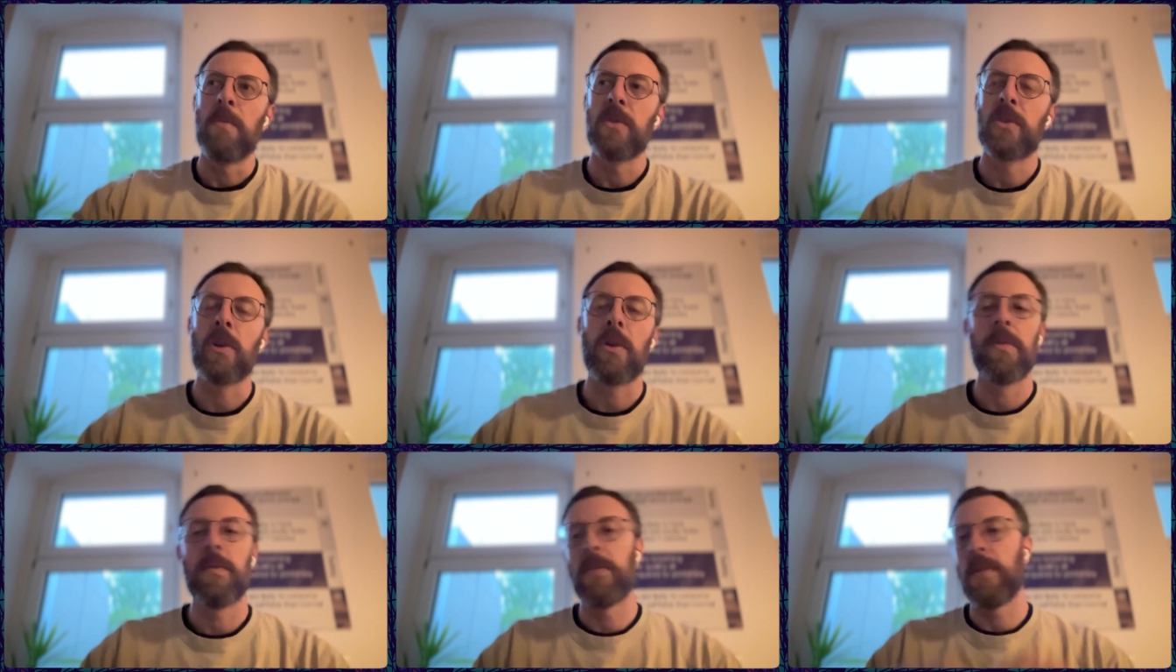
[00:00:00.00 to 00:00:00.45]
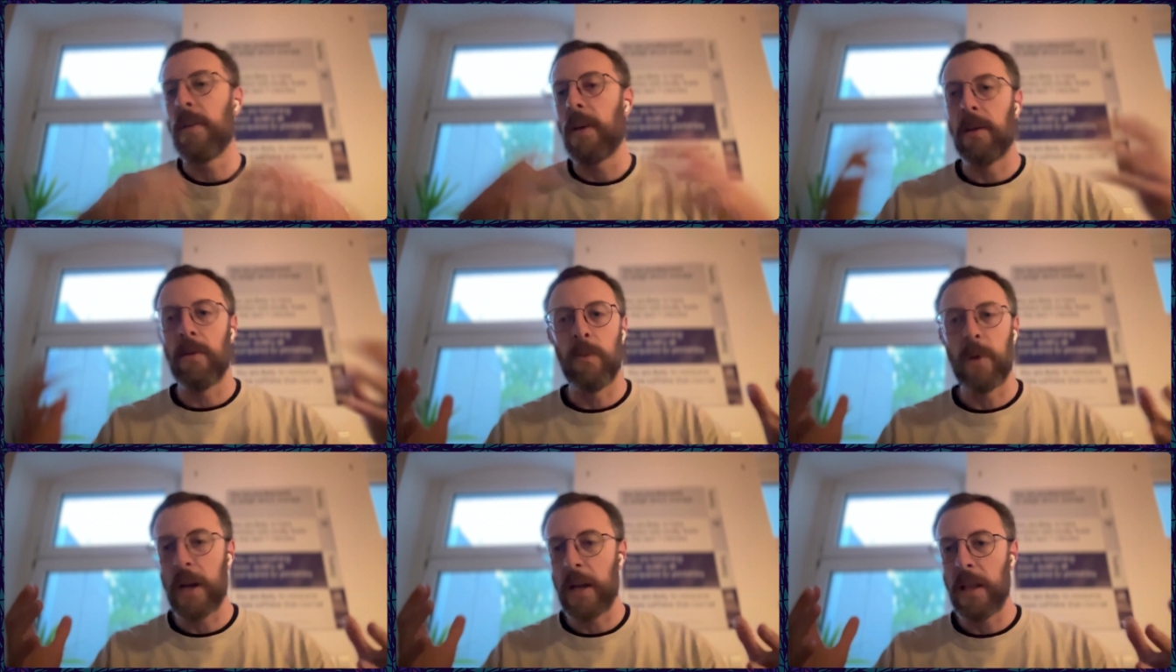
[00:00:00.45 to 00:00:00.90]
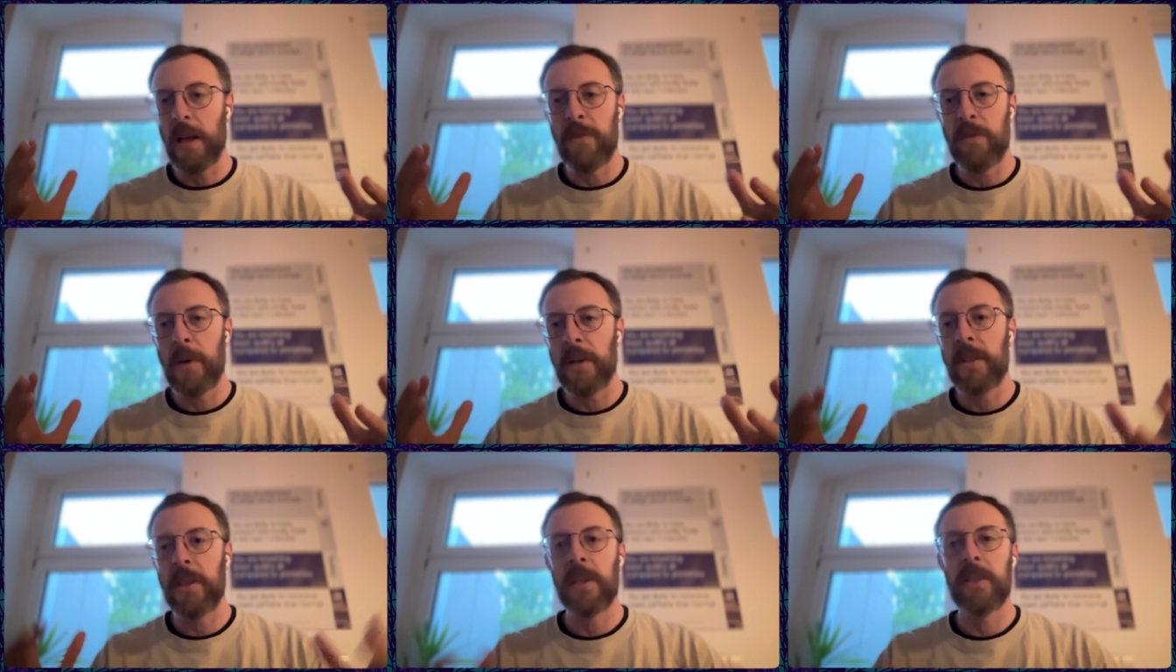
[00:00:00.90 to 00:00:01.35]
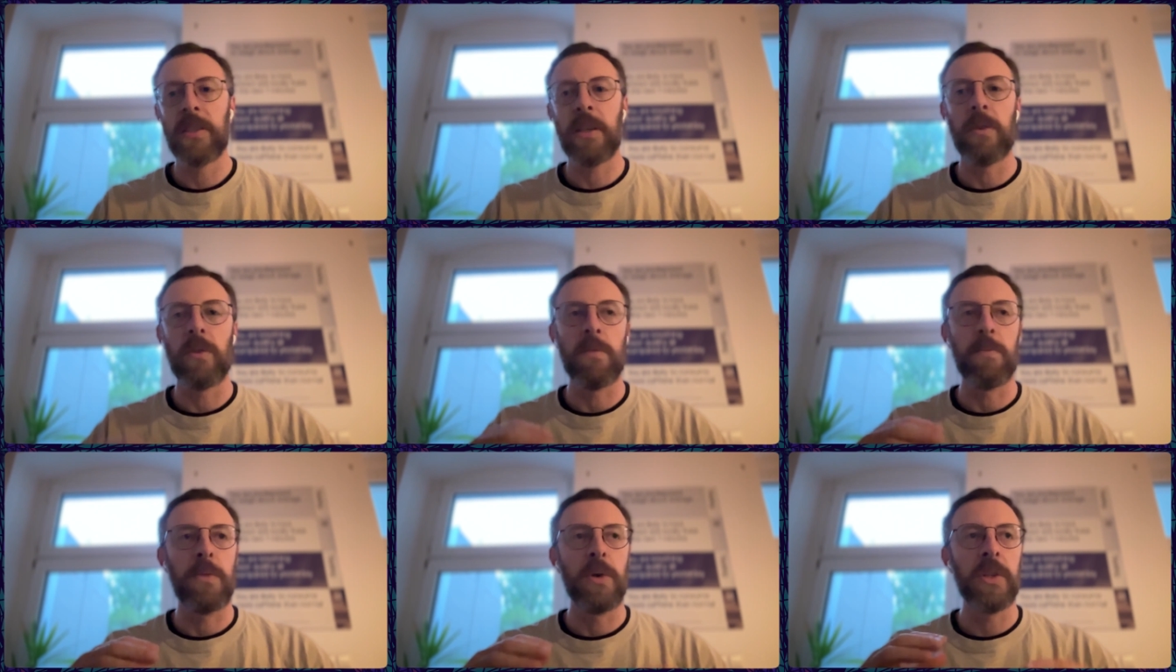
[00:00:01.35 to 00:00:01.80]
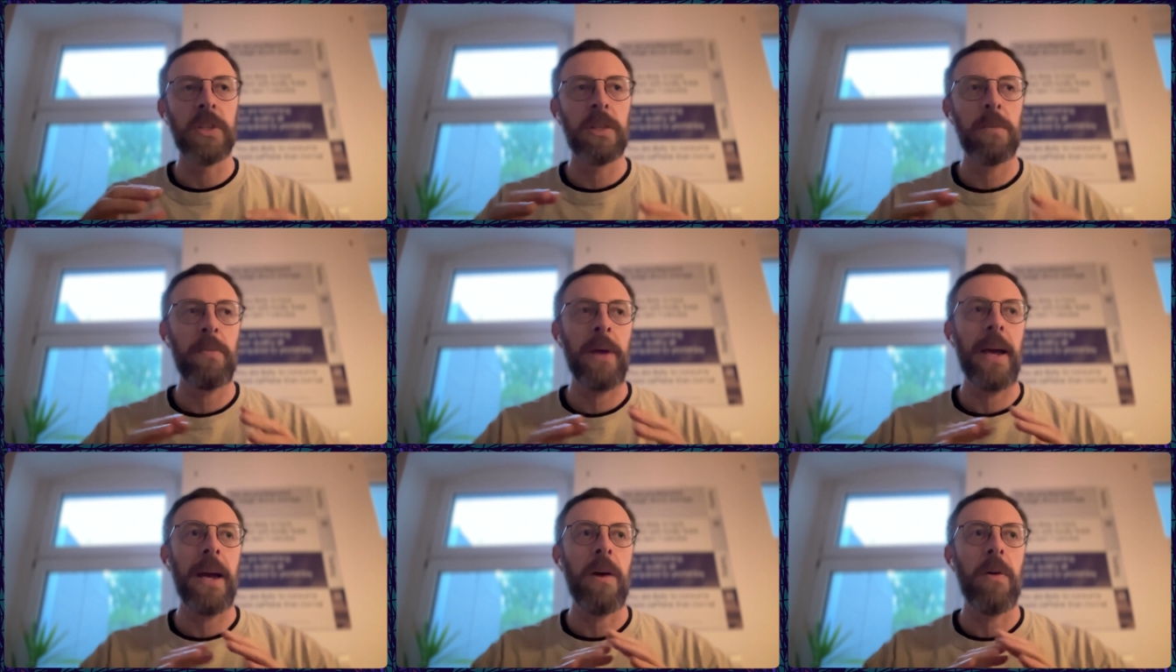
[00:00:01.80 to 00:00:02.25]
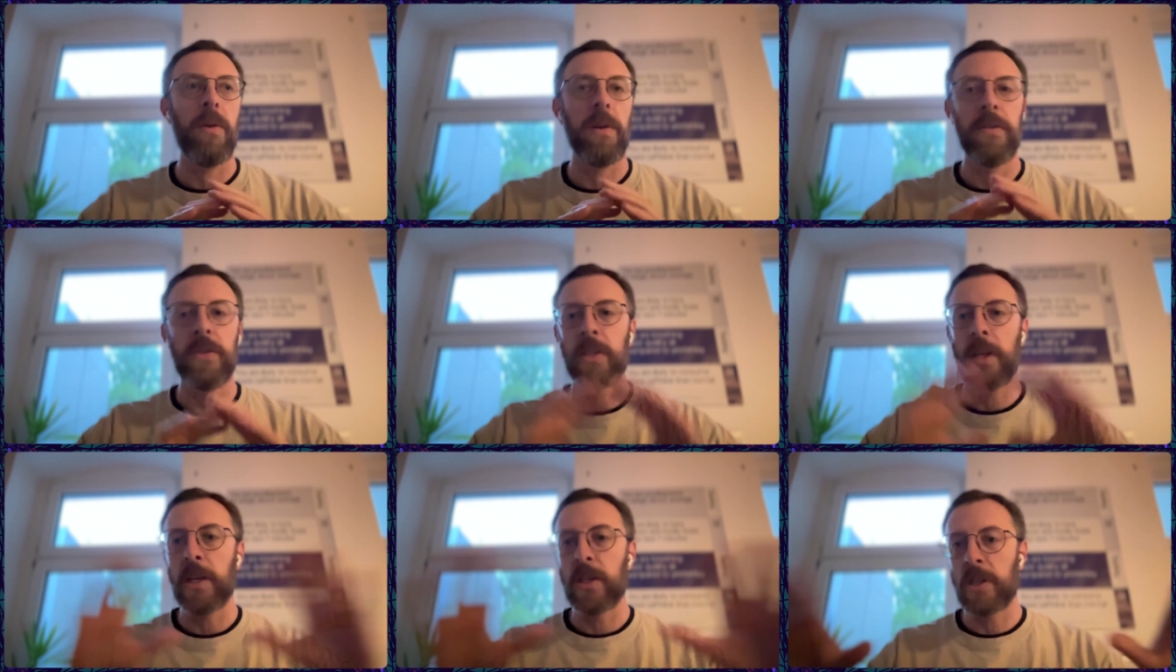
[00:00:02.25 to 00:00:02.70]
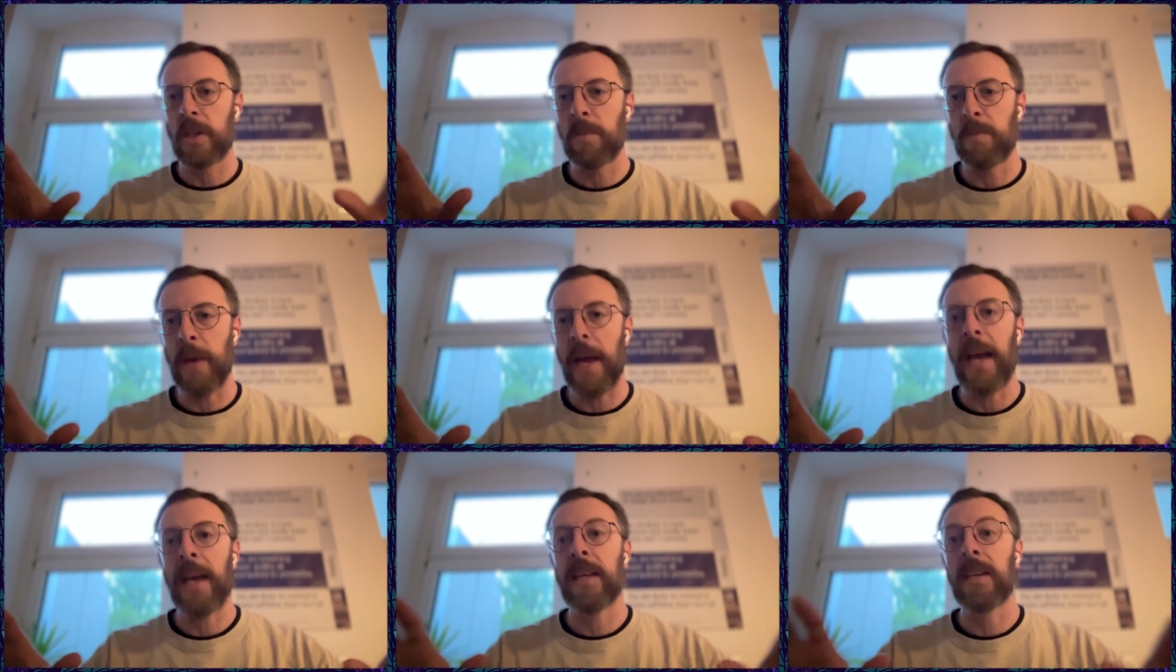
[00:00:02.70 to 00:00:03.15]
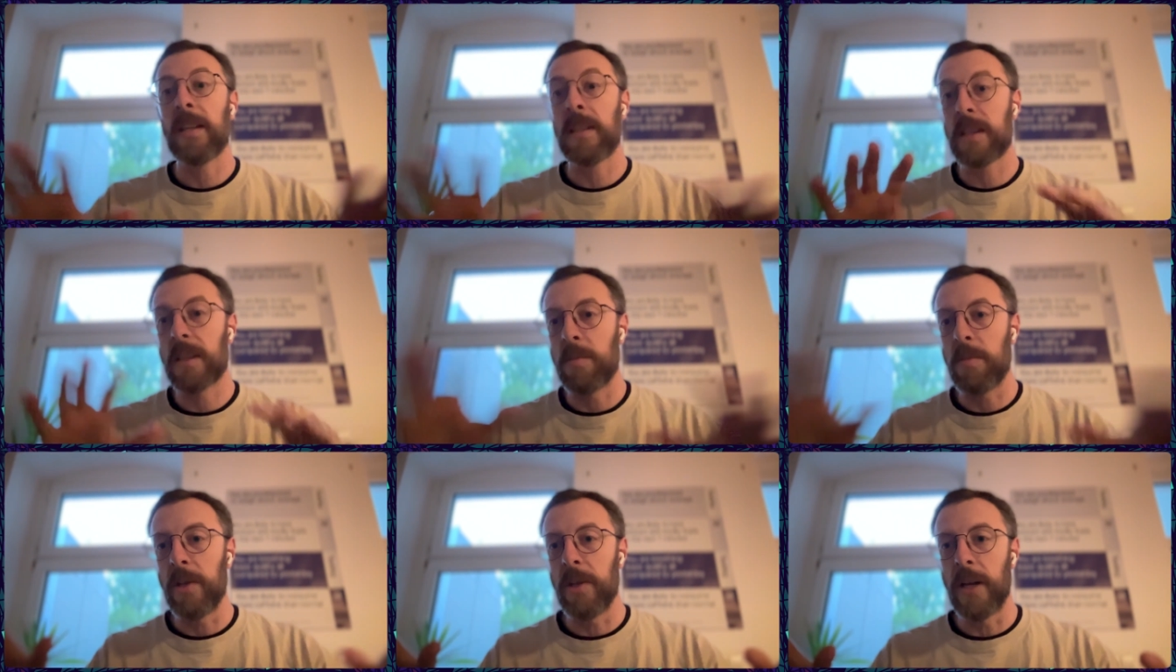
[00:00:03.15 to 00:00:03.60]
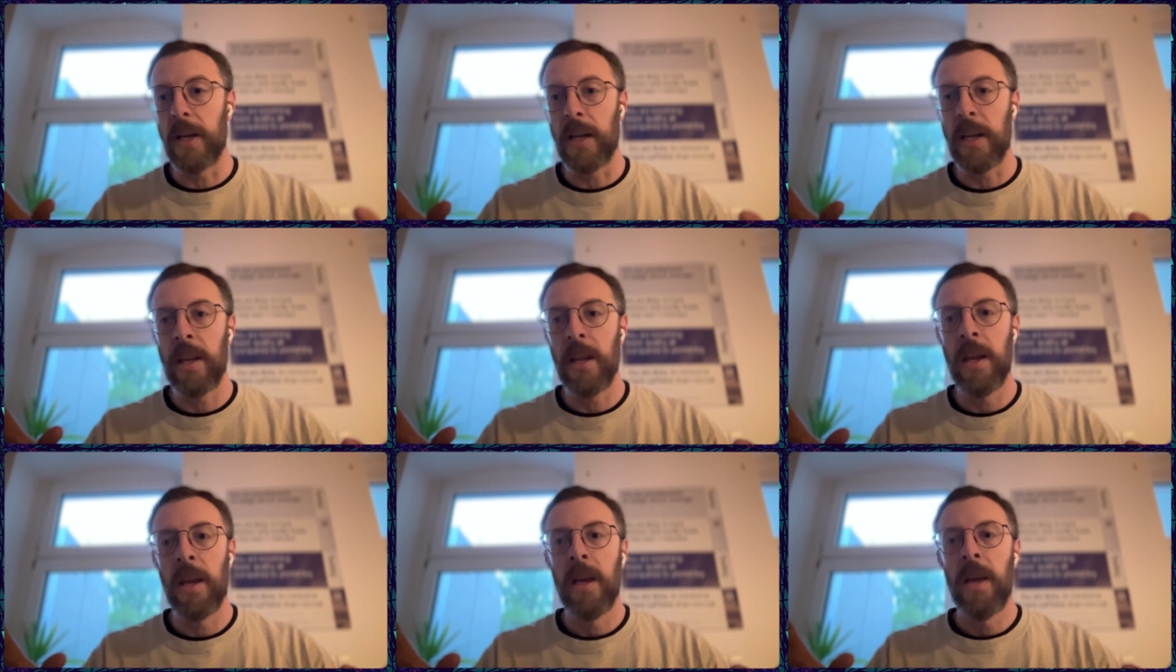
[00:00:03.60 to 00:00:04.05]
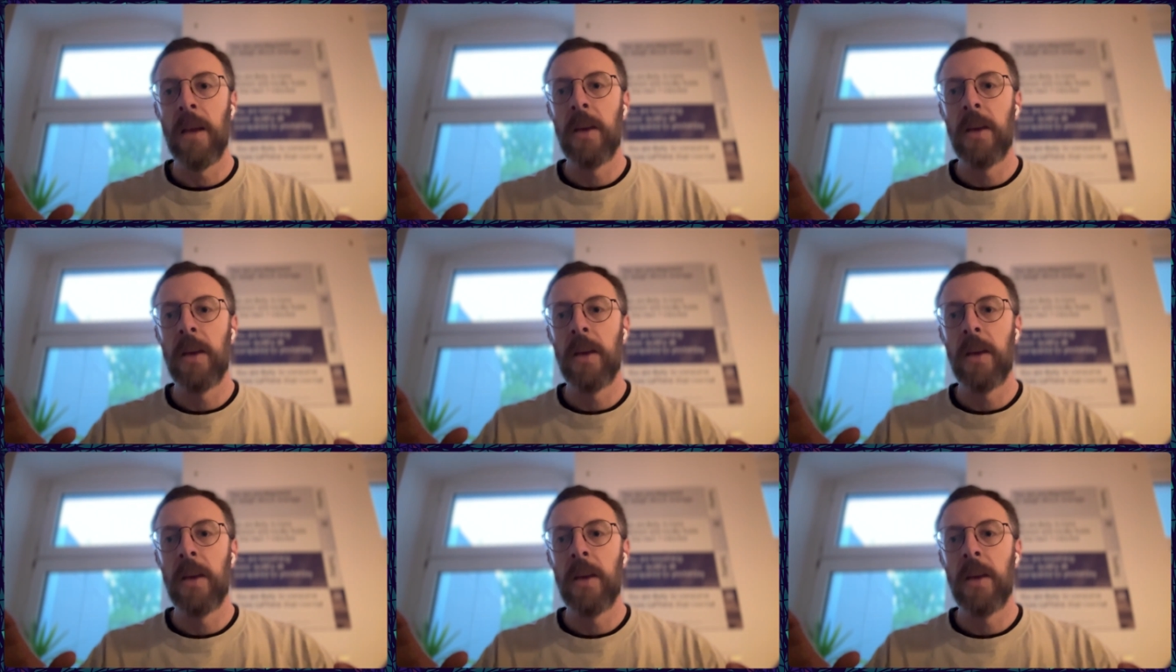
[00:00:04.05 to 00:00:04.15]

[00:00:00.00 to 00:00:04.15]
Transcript: So what I loved about this, it puts the power of sanctioning back into the community.